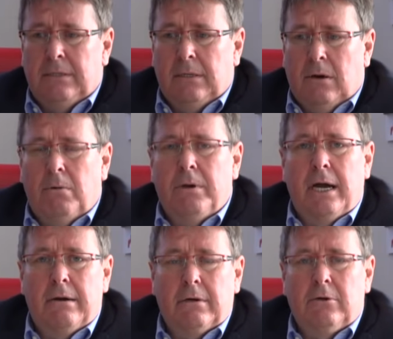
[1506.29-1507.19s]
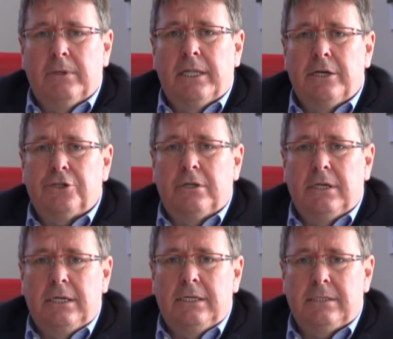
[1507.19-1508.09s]
the OER recommendation,
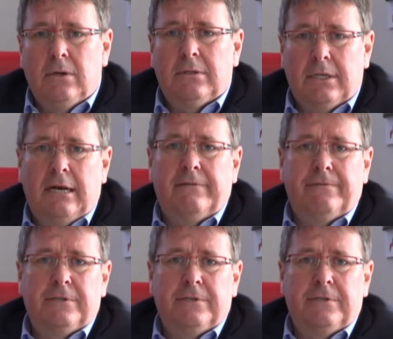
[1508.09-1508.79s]
is not enough.